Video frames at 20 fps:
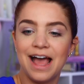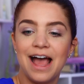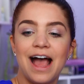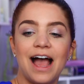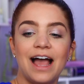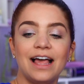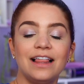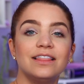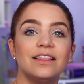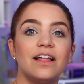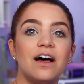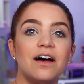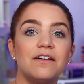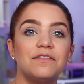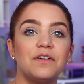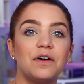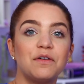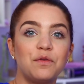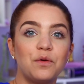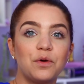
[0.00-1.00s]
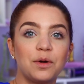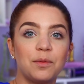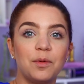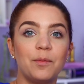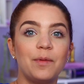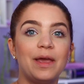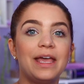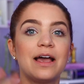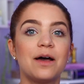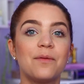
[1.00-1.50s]
I love affordable
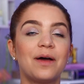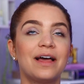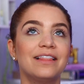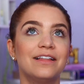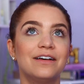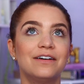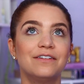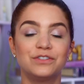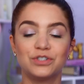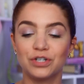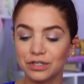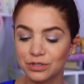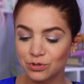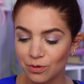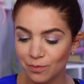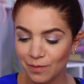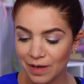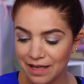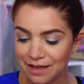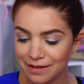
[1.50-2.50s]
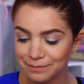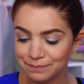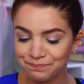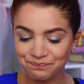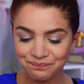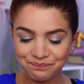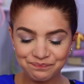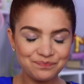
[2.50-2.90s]
makeup. I love drugstore makeup.